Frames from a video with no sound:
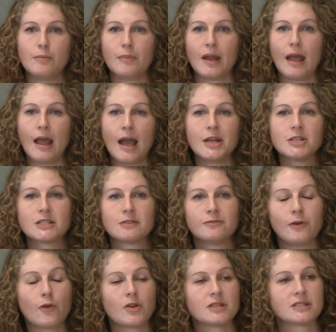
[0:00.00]
I just
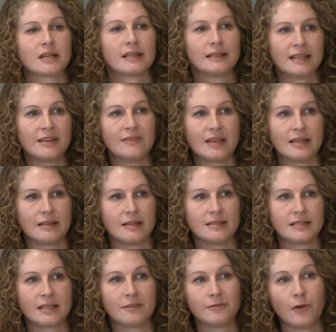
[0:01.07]
focused on living
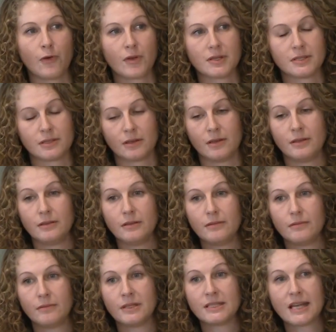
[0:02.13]
instead of focused on
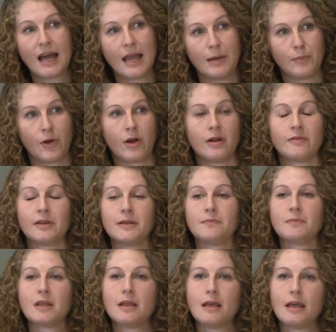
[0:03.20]
the dying part of it.
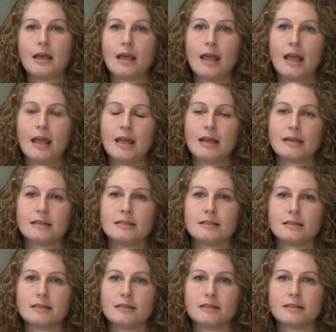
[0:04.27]

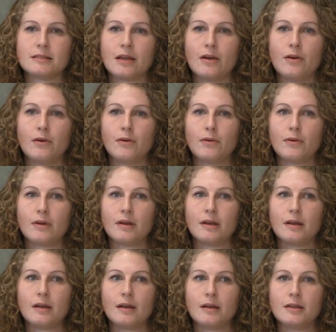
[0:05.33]
And so
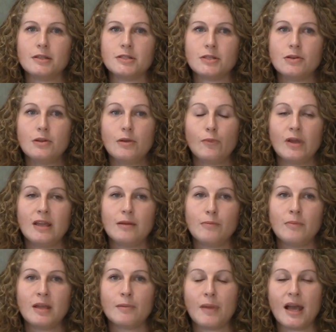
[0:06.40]

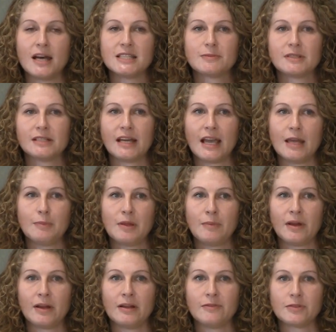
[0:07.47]
my husband and I had been
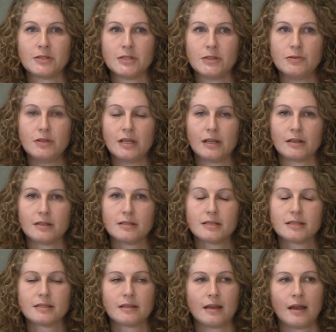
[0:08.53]
married for 2
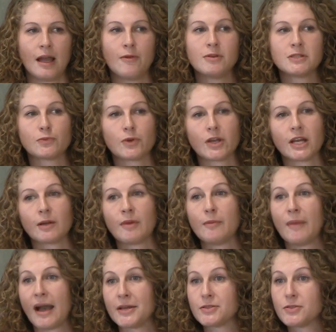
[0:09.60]
years. I was working on my
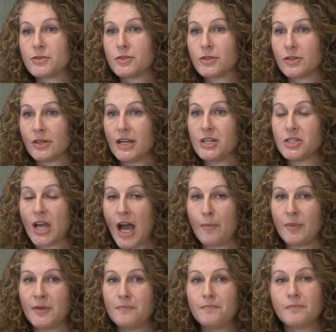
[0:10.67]
master's degree at
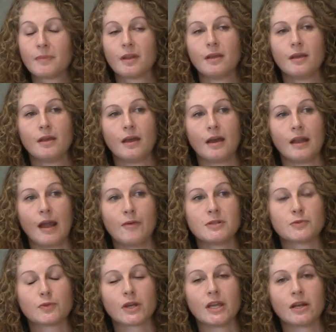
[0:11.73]
Chapman, and I
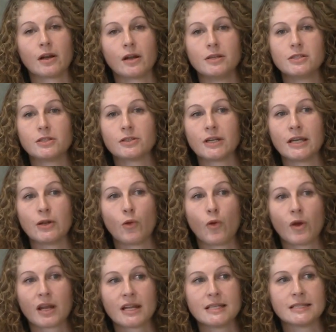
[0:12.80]
was working on a degree in
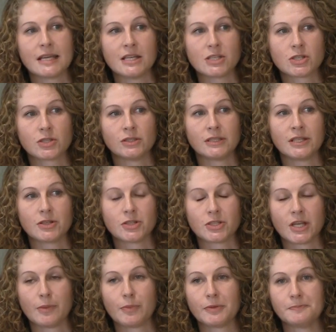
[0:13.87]
organizational
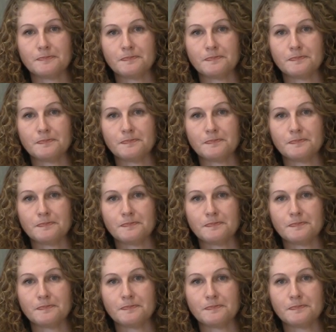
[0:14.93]
leadership.